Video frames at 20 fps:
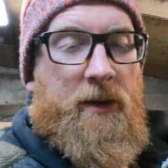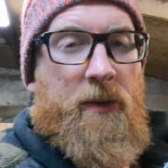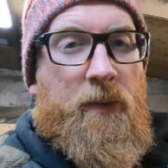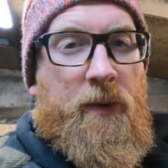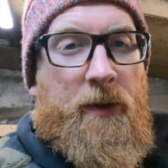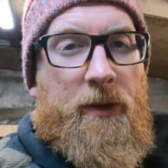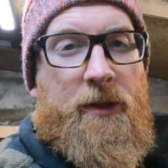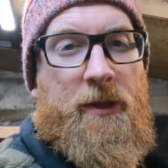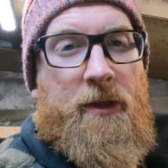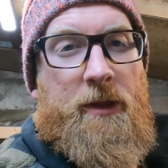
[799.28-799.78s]

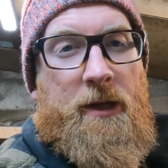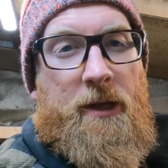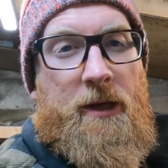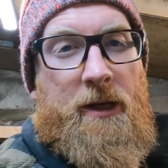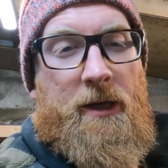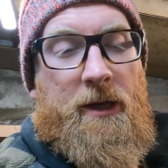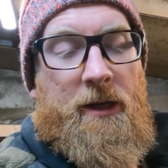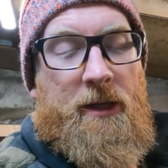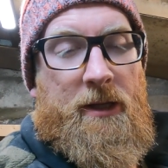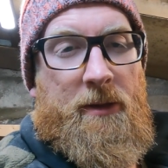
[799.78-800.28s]
with
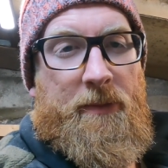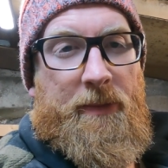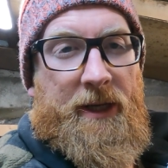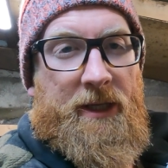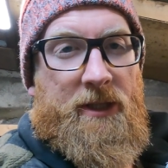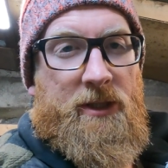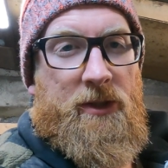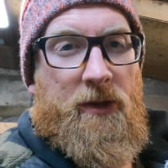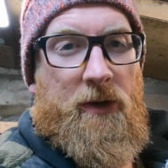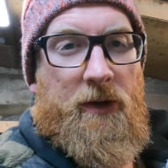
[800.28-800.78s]
the
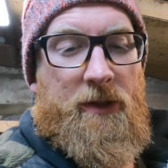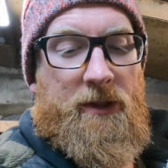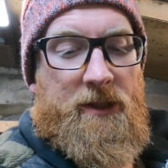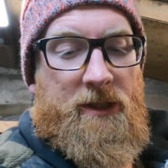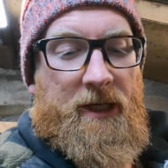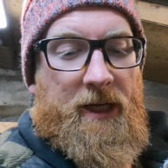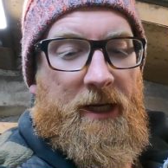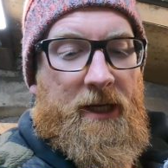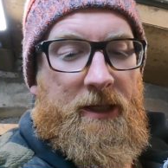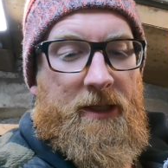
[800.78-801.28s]
big saw
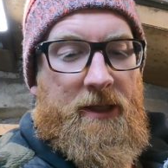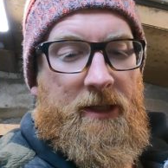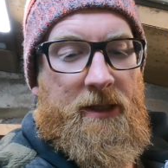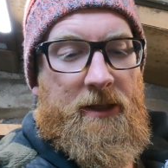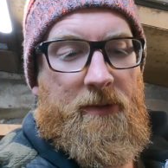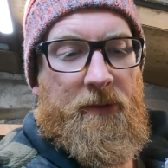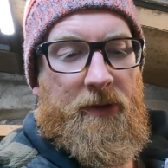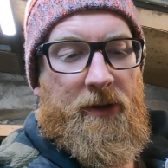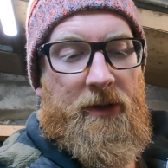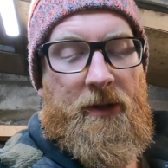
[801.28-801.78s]
outside,
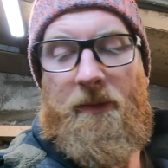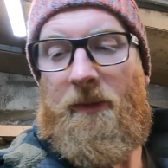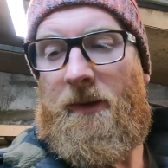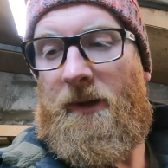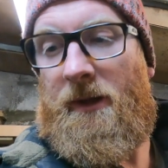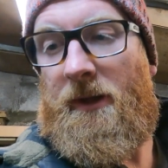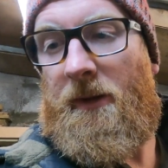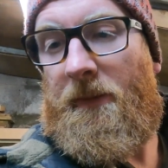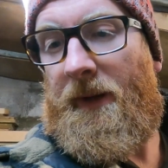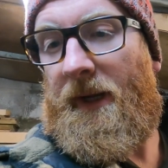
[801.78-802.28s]
with
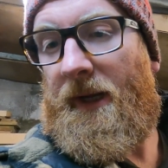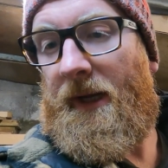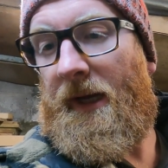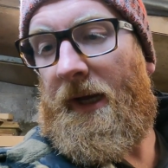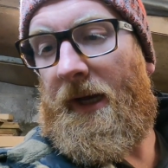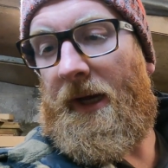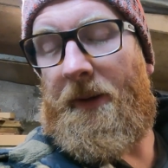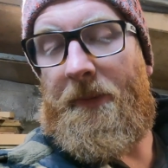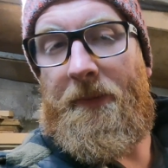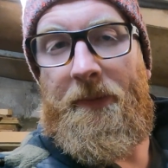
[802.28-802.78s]
the big
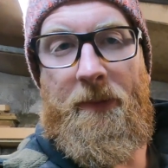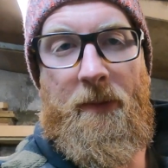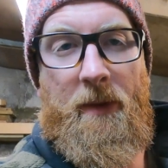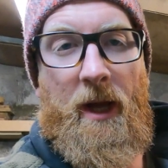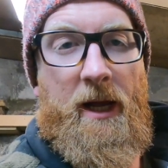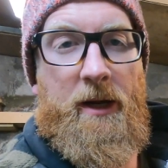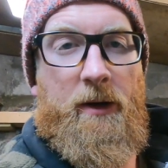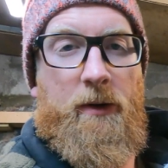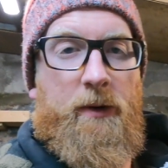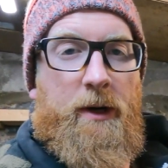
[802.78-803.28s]

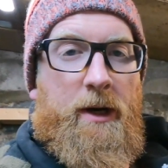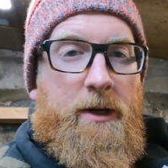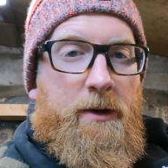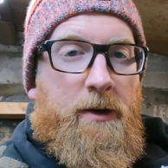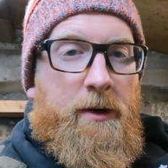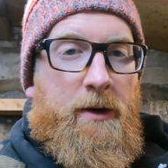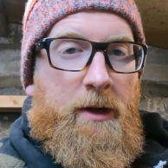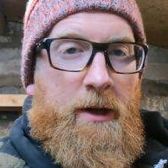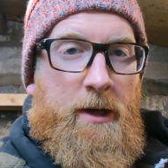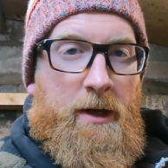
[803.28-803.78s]
angle
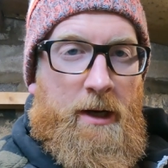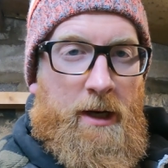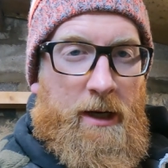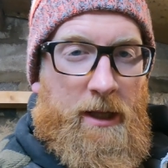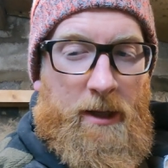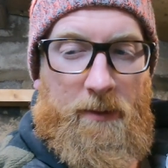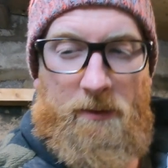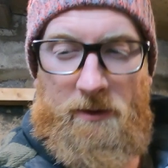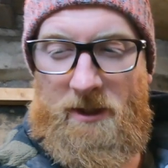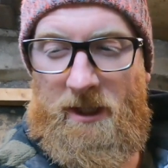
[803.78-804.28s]
grinder,
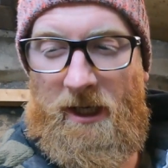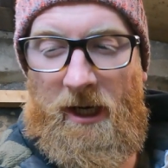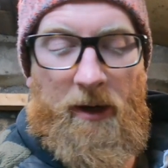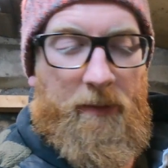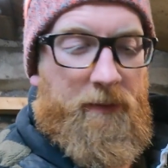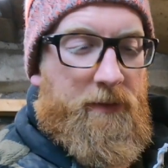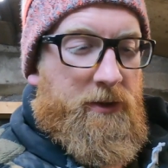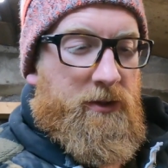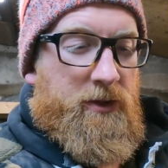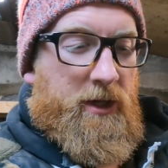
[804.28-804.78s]
and then we'll set
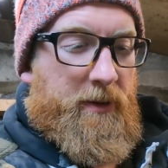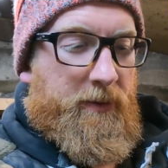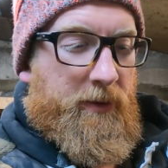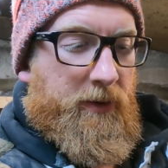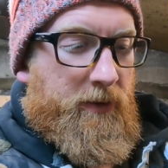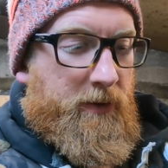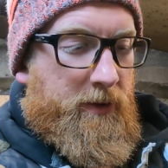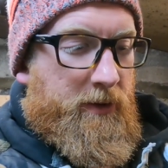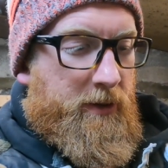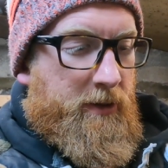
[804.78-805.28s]
up the
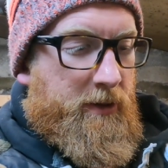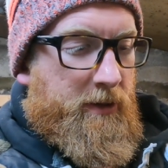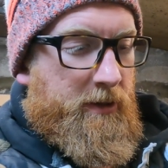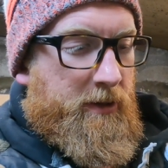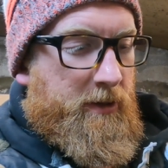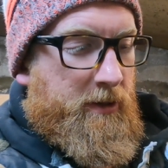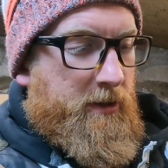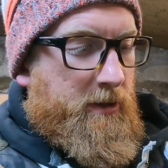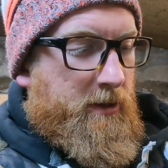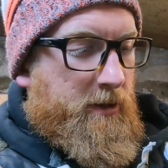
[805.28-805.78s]
Dremel,
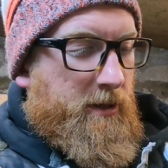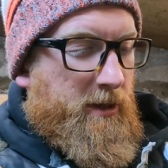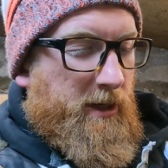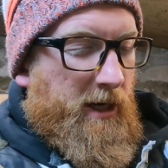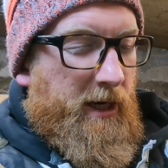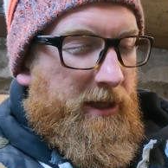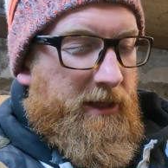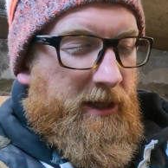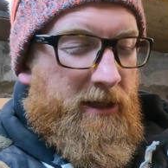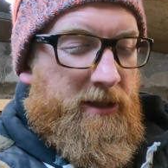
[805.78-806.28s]

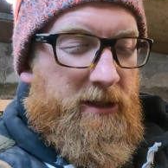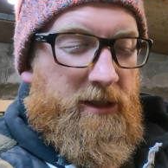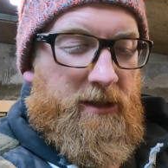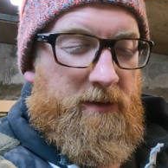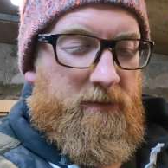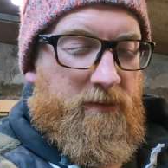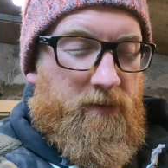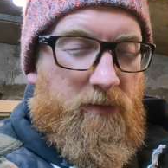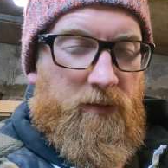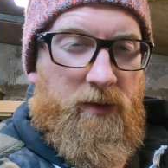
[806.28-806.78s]
and then
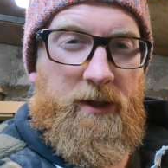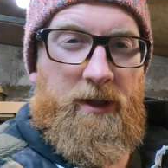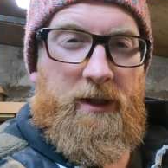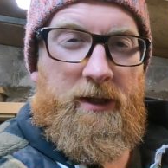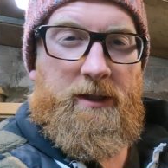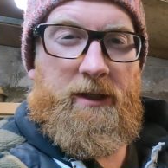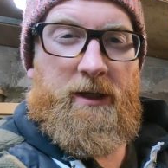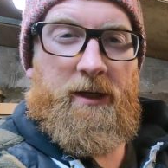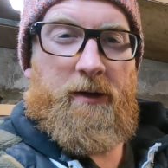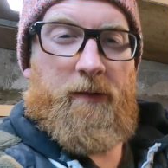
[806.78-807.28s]
just really
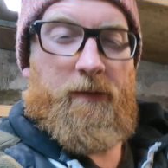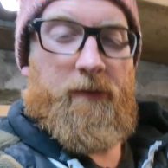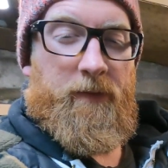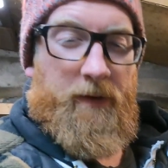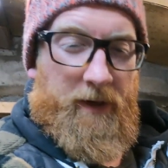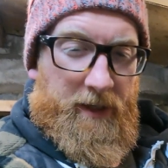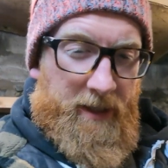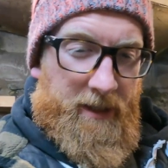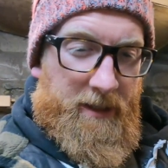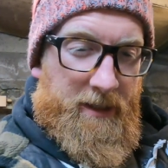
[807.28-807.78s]
take a
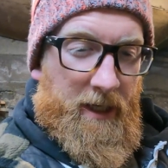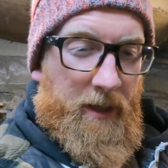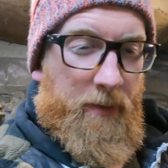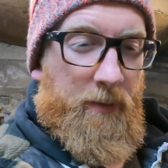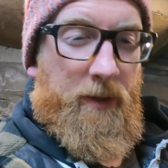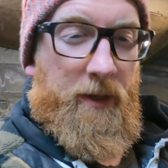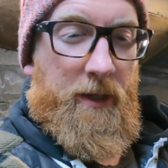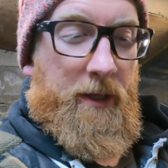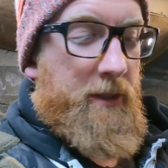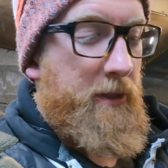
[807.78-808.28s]
fucking time
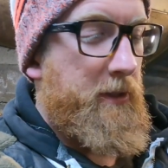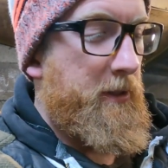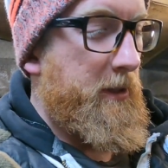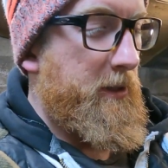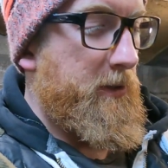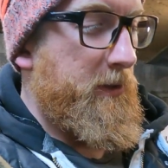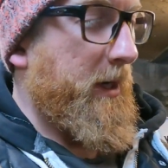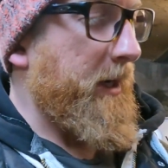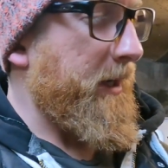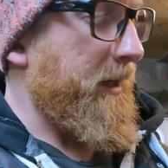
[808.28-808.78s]
with this
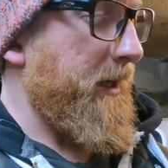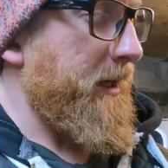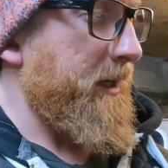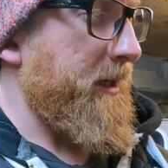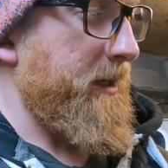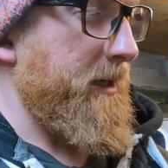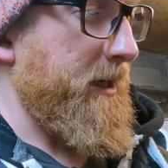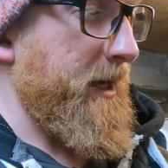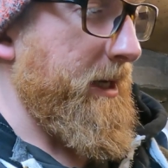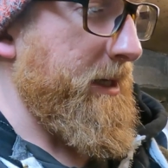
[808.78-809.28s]
and try and get
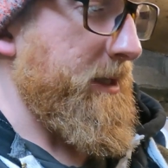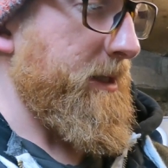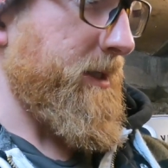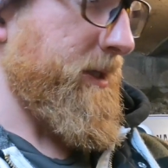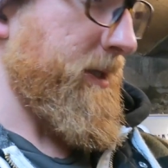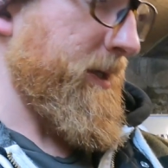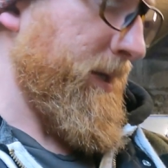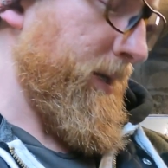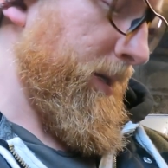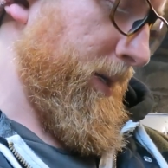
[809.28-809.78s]
it
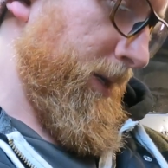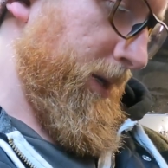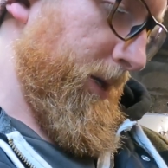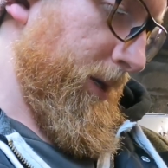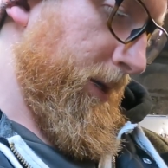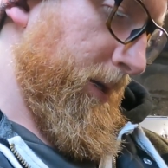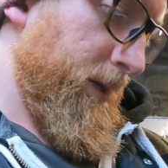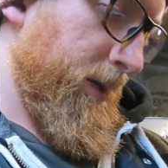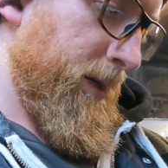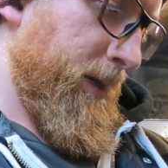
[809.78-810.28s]
nice.
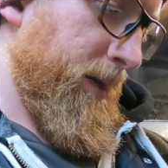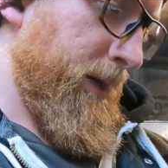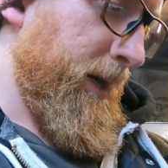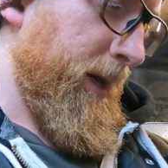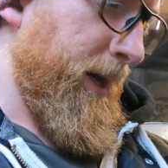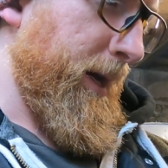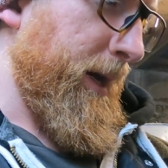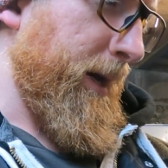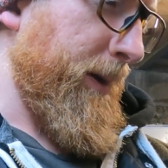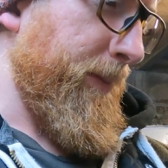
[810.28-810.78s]

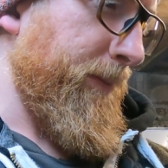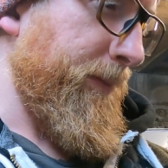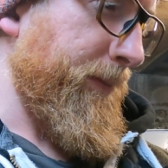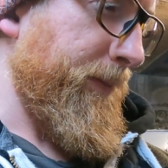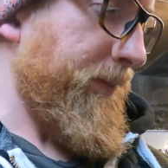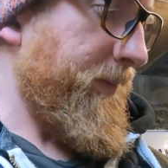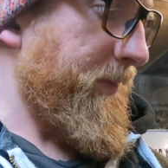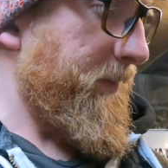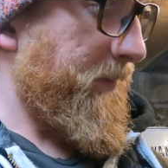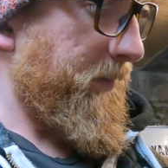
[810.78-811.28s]

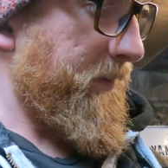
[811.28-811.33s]
And